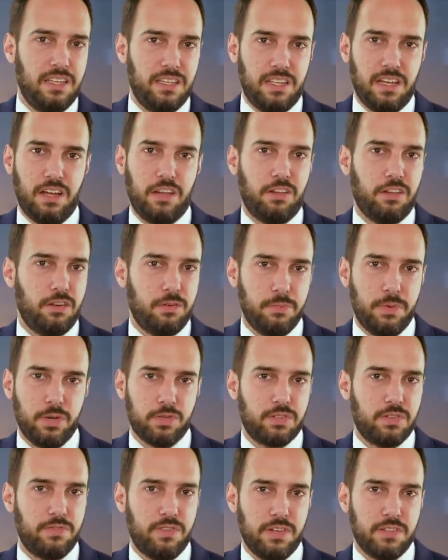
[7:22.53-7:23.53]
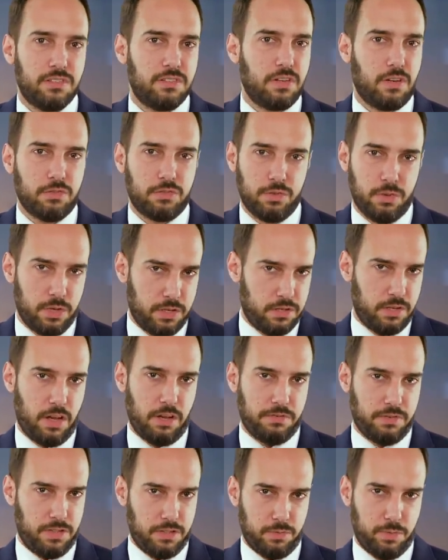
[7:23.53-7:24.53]
although most of us don't do it as
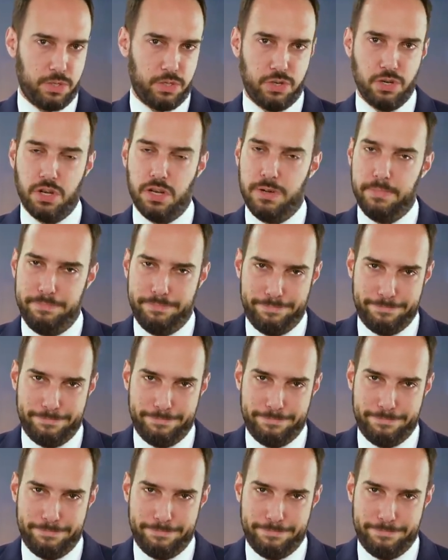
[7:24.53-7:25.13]
often as we should.